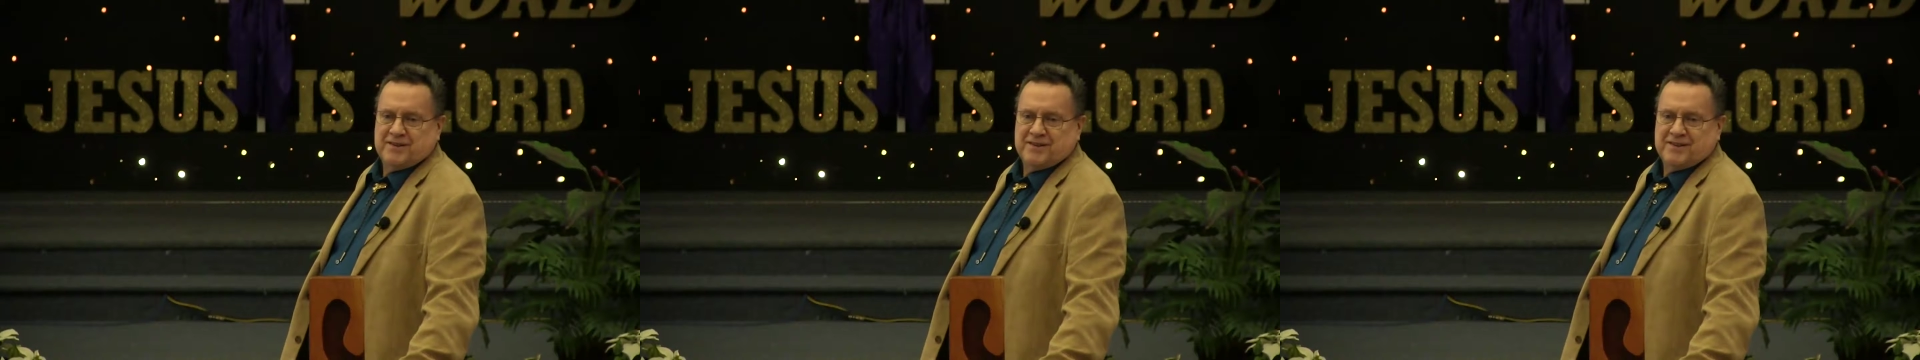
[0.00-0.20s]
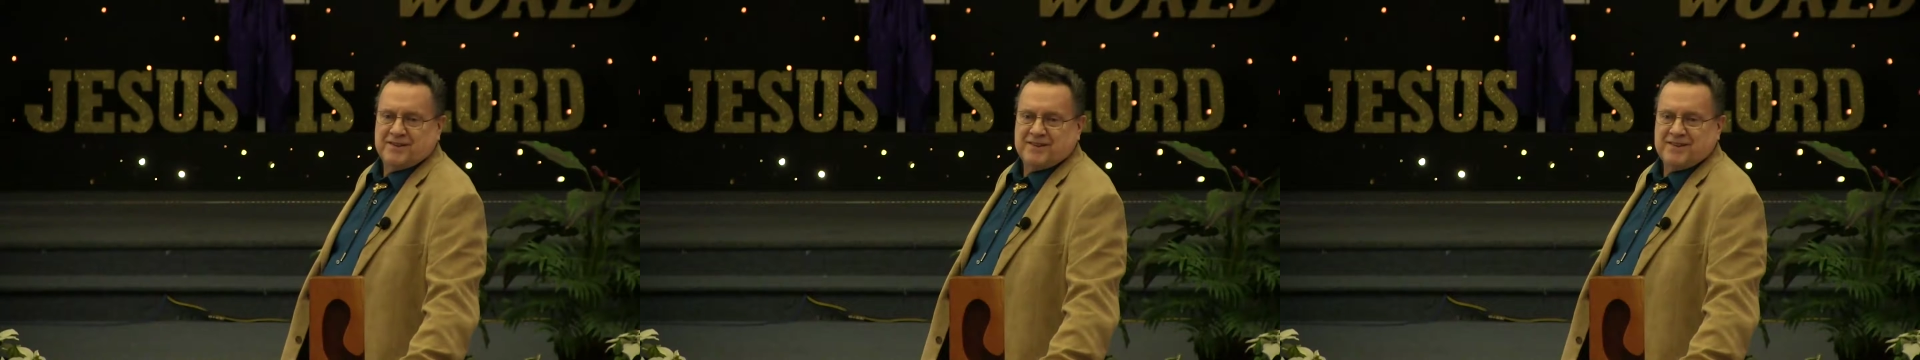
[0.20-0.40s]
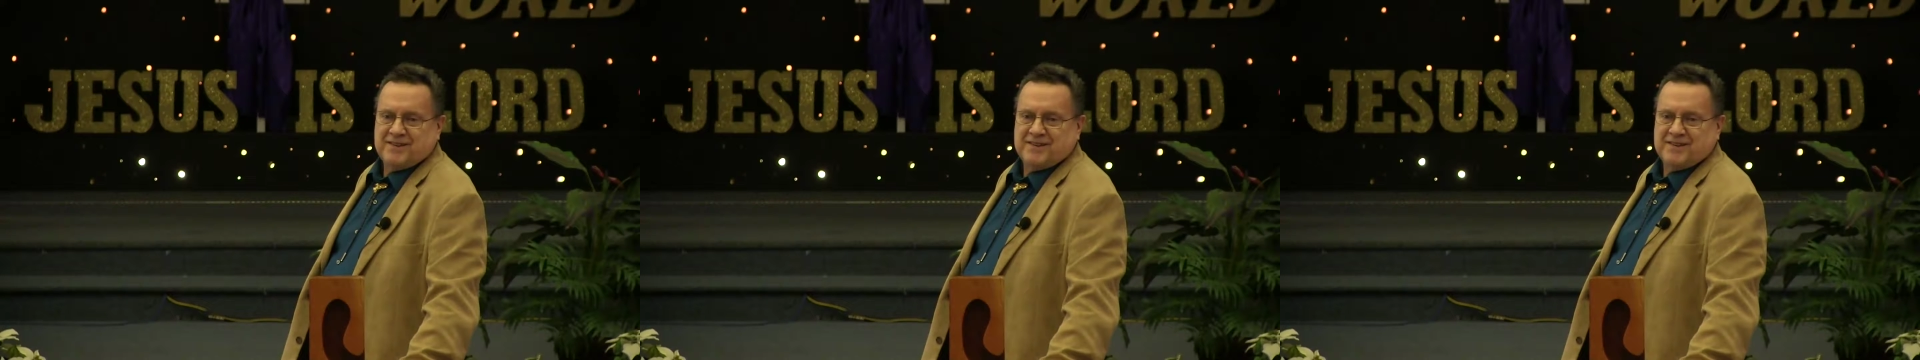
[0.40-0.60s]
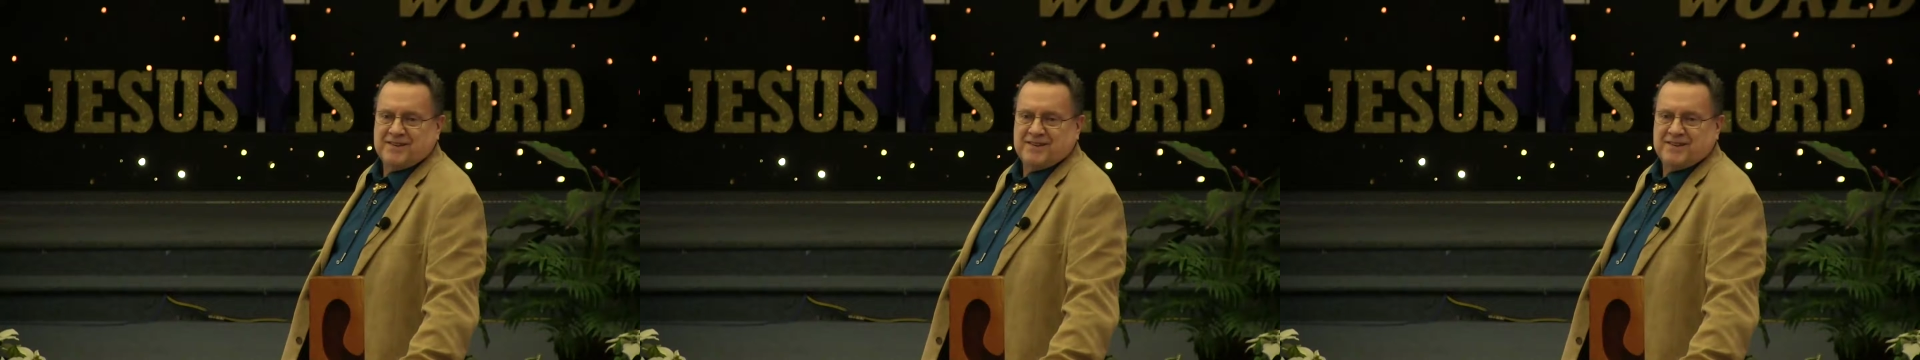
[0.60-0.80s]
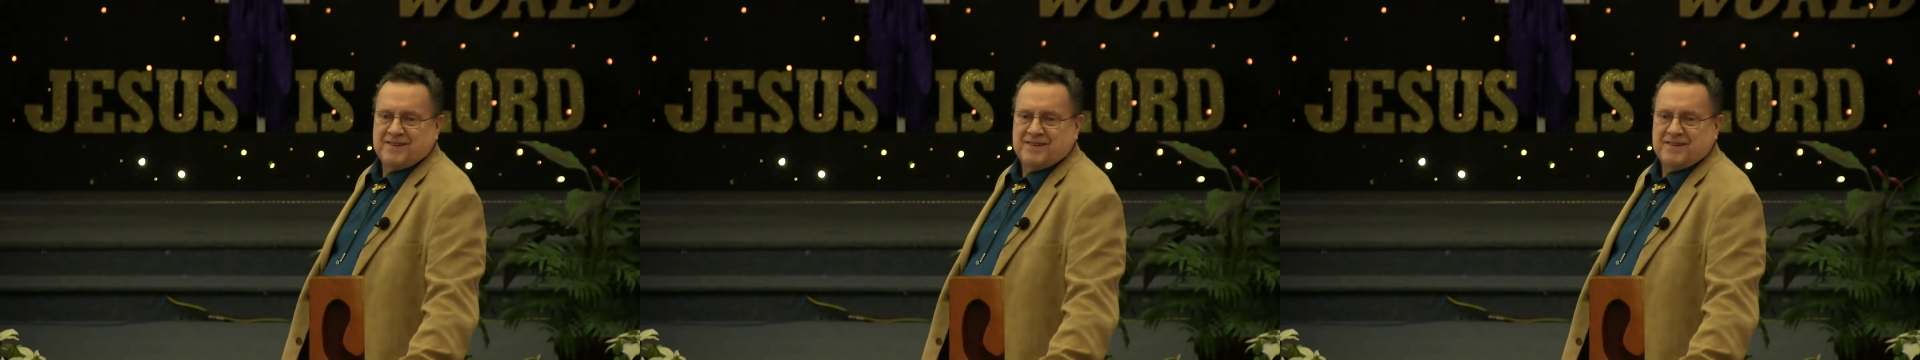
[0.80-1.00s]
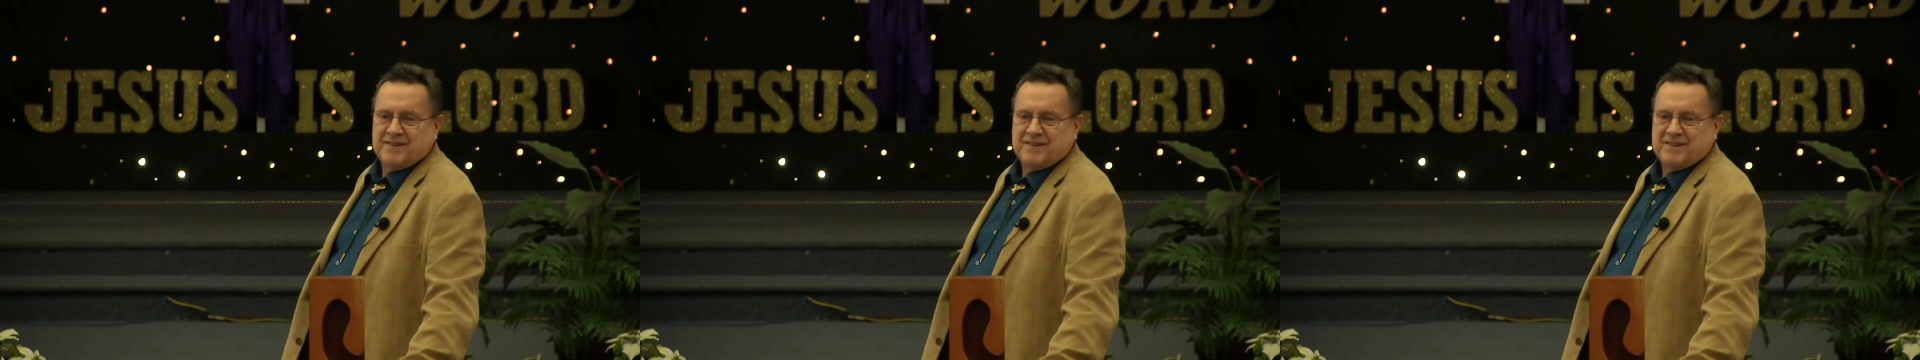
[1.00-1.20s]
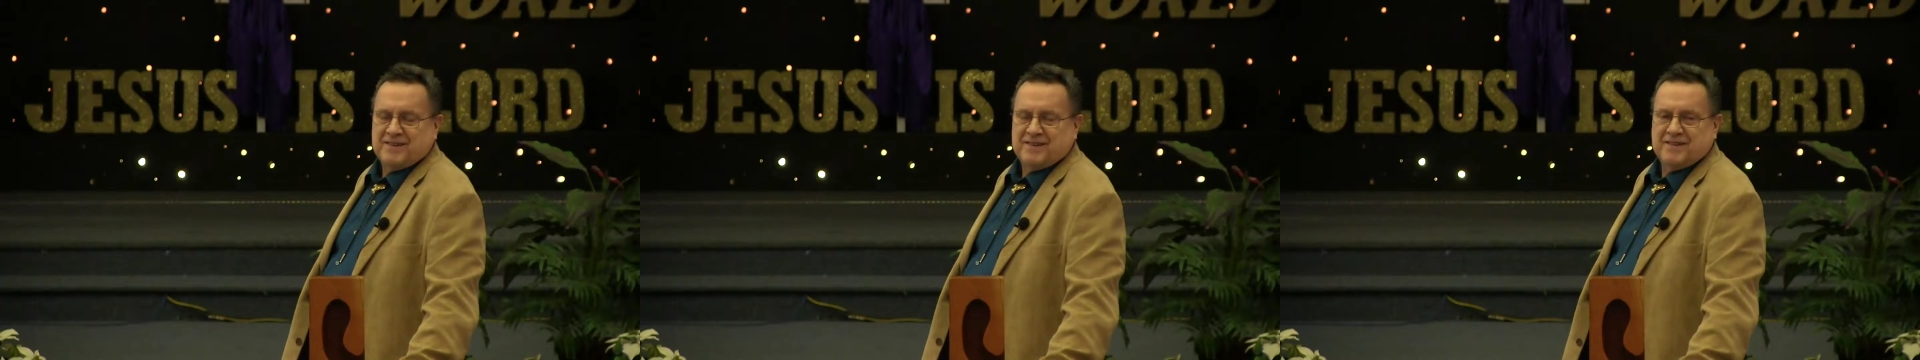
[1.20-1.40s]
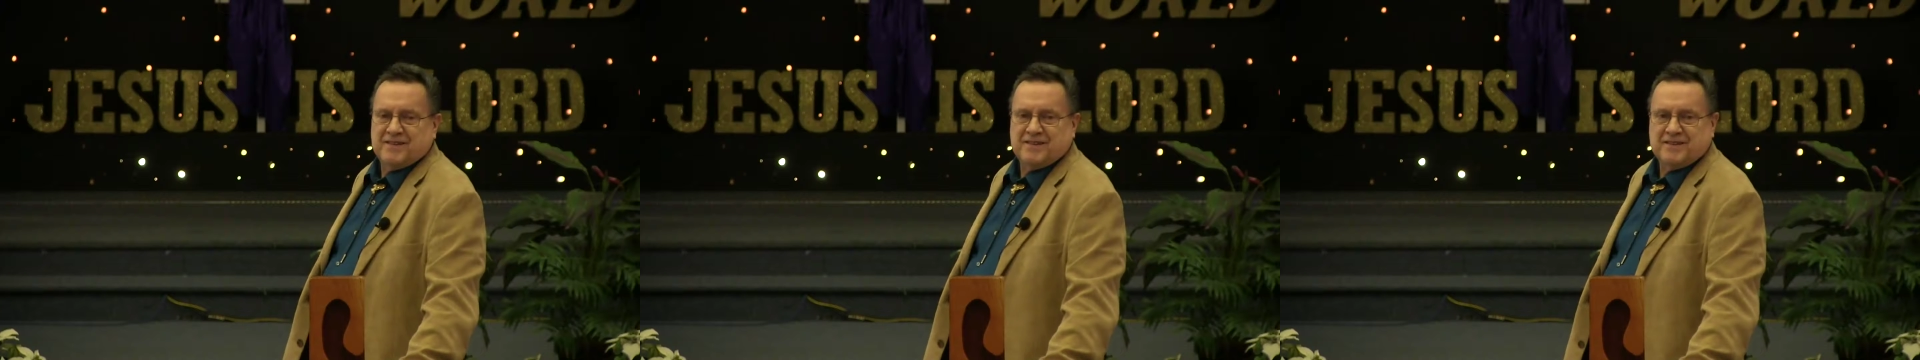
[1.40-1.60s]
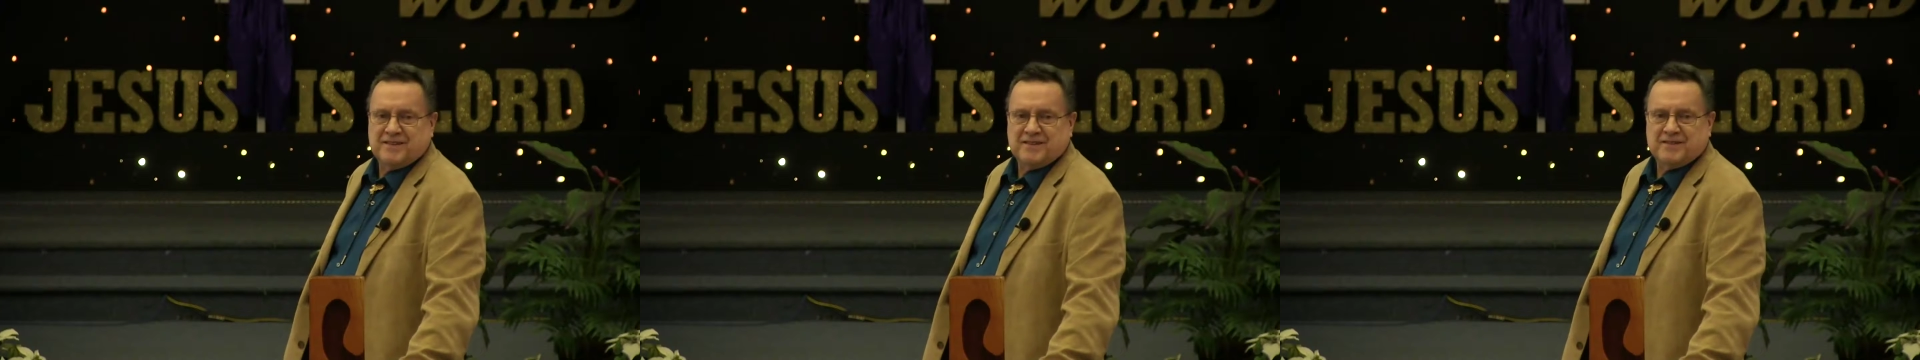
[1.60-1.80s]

Nobody speaks.